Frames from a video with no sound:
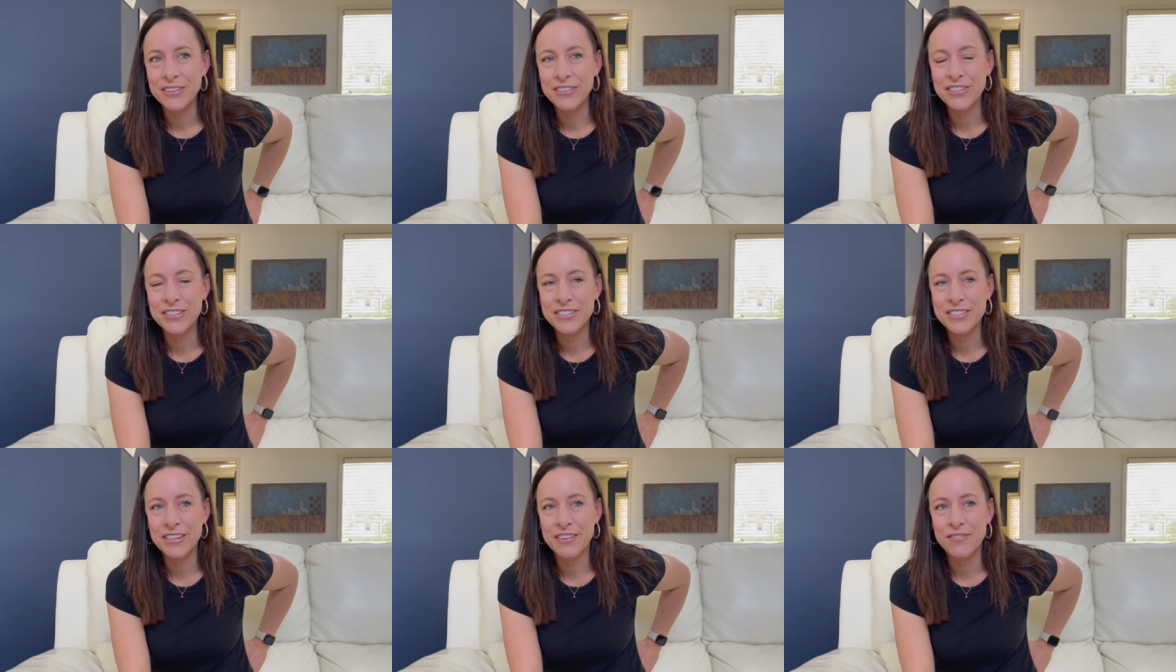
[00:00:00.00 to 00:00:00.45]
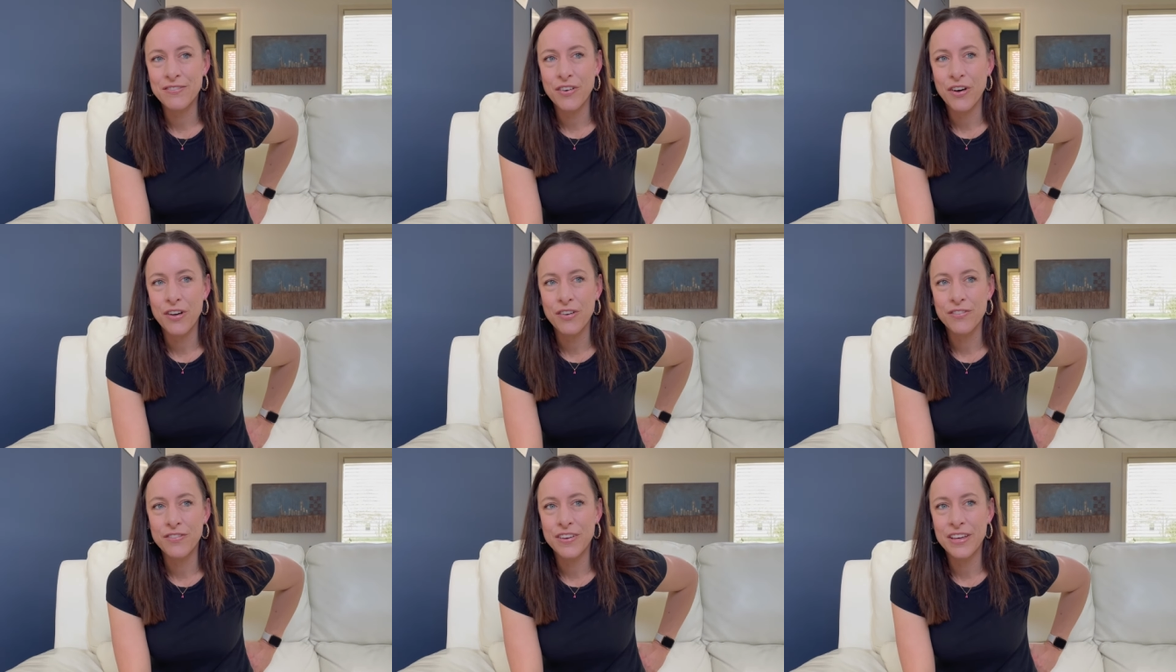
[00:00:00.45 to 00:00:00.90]
just
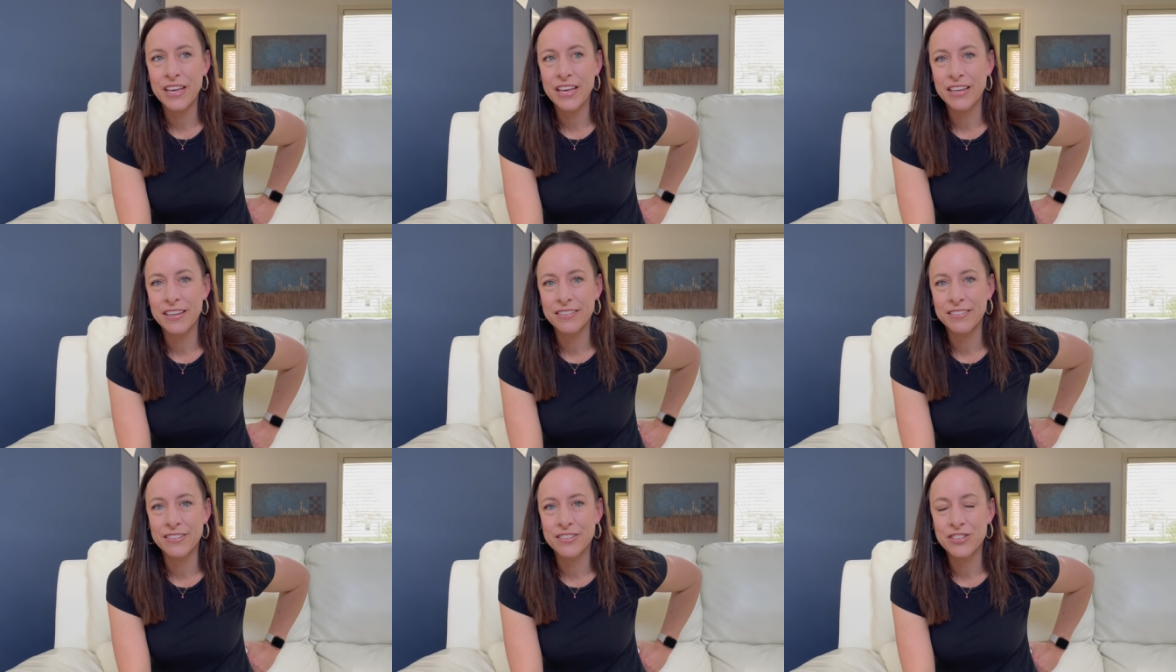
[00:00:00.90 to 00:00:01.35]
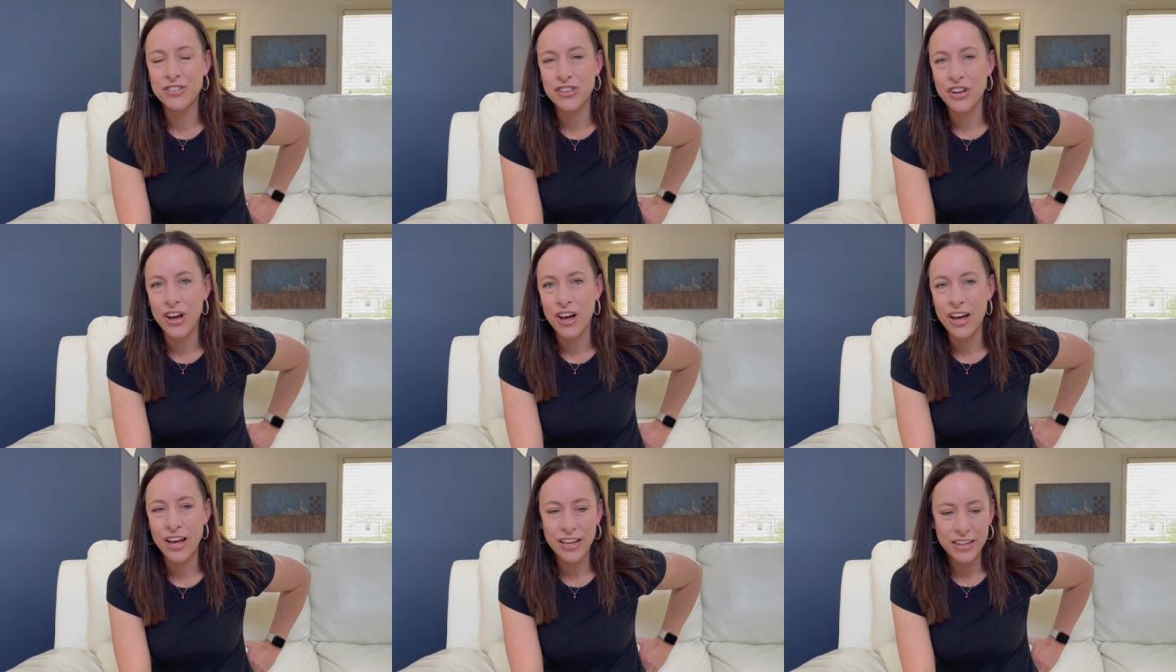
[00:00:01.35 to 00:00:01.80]
involving
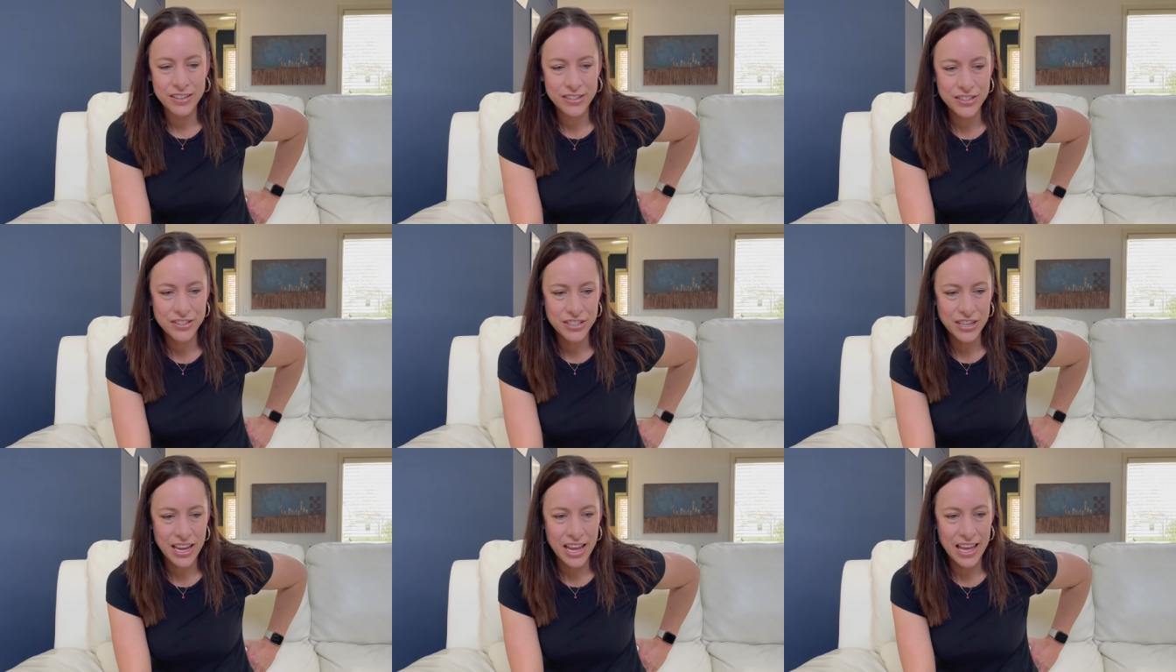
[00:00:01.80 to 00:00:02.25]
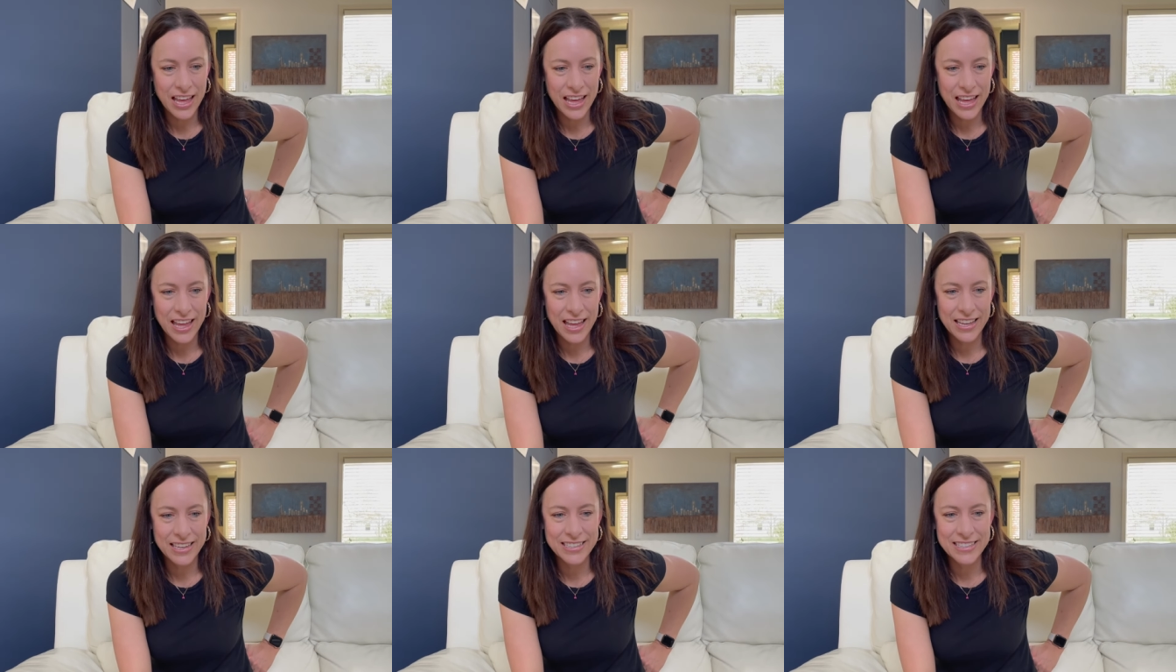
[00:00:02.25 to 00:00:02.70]
Josh
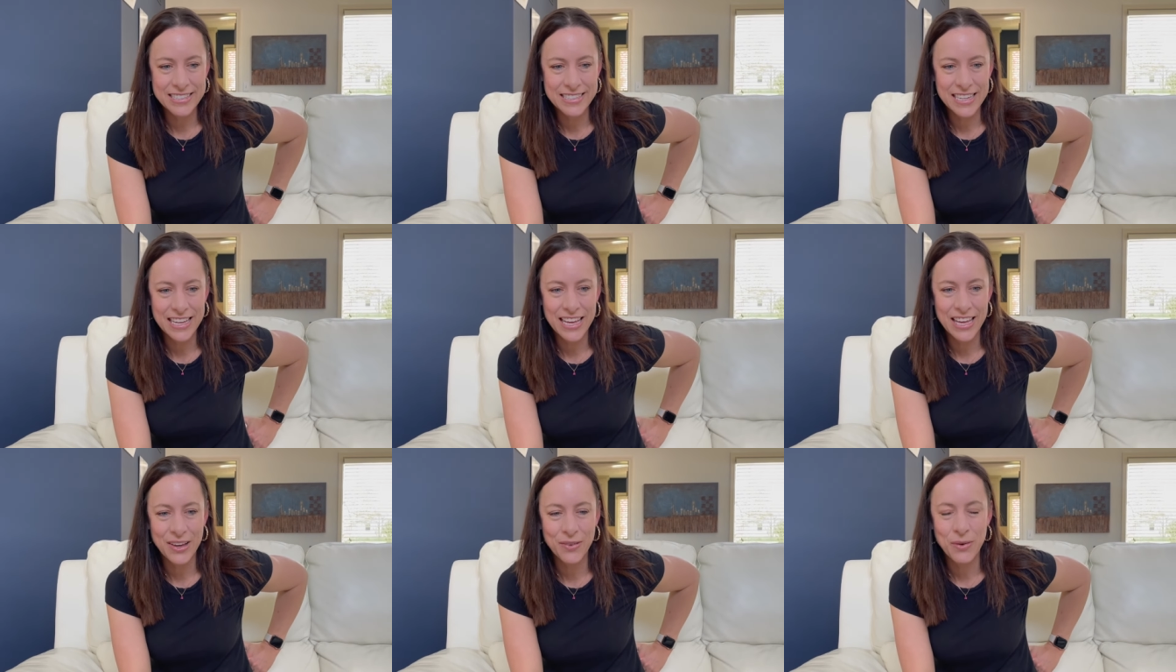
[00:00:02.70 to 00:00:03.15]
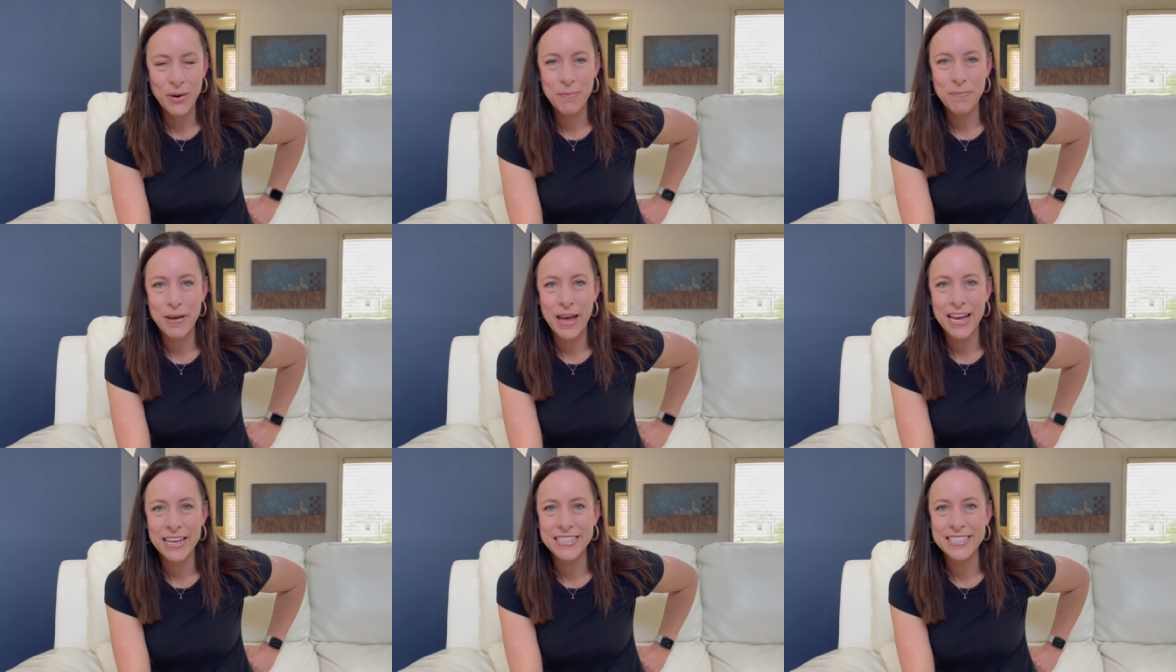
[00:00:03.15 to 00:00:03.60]
and seeing what
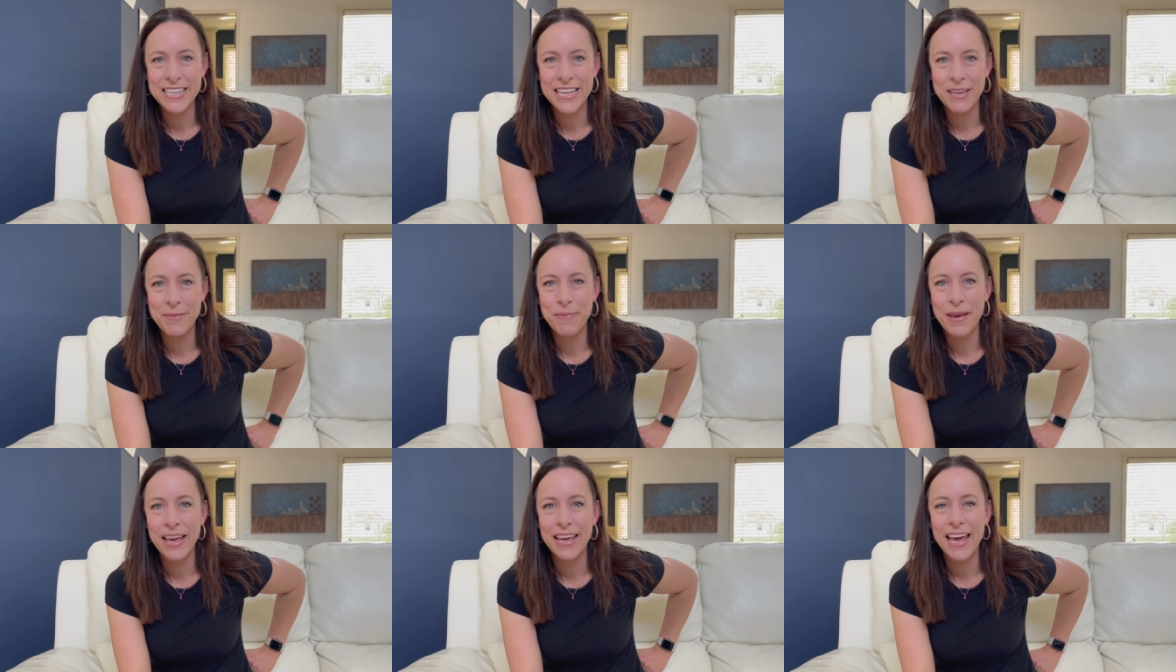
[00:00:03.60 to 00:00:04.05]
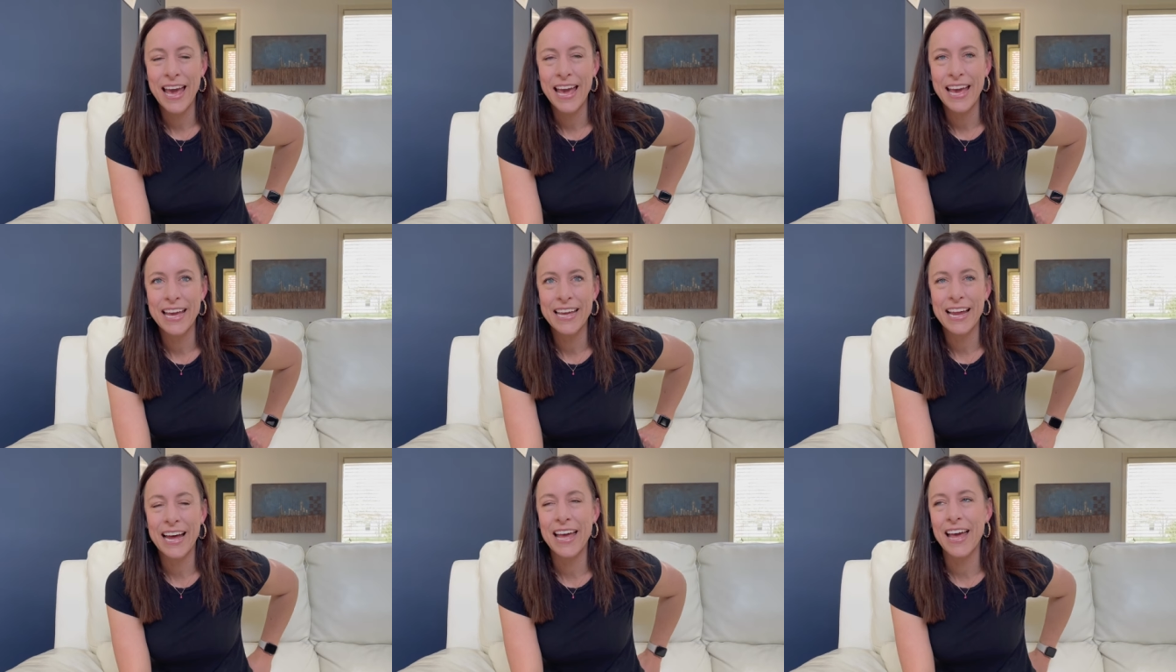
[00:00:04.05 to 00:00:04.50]
bags he may
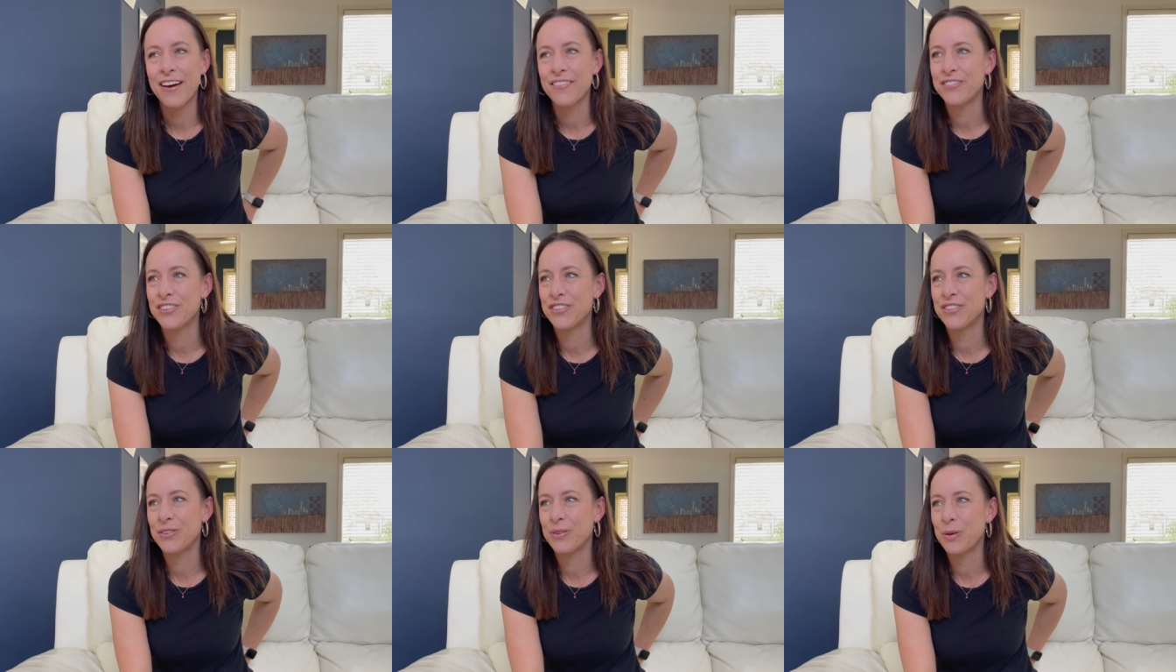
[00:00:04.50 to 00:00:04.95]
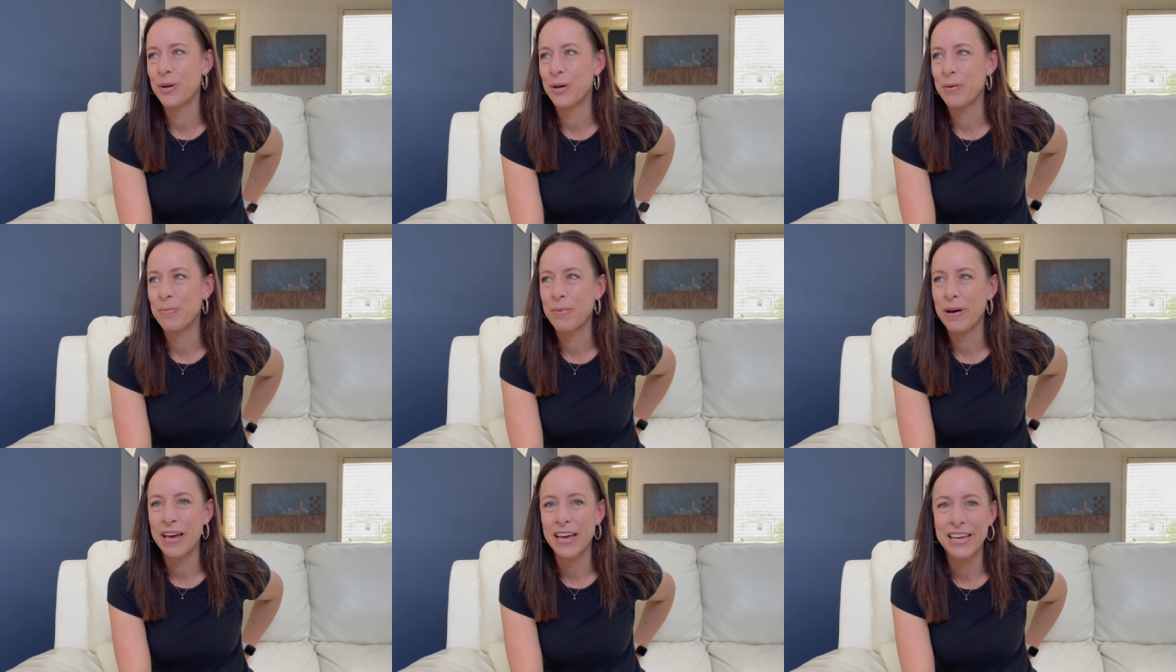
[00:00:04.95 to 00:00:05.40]
hate. I have to do
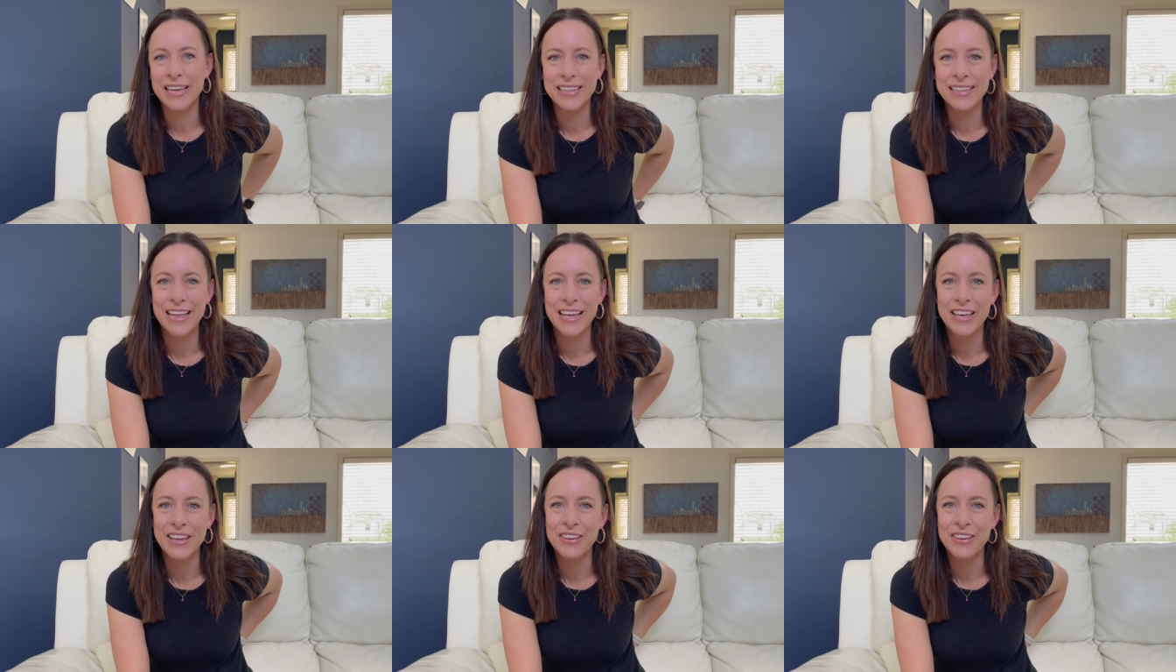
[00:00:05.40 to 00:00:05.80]
it by like